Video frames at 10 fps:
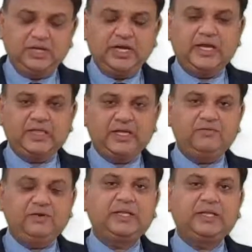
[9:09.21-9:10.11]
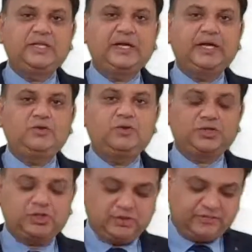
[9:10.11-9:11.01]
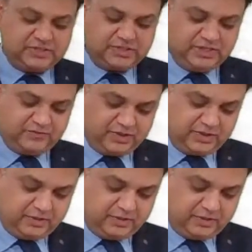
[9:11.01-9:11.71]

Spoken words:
and then we'll make the calculation of the CFAT.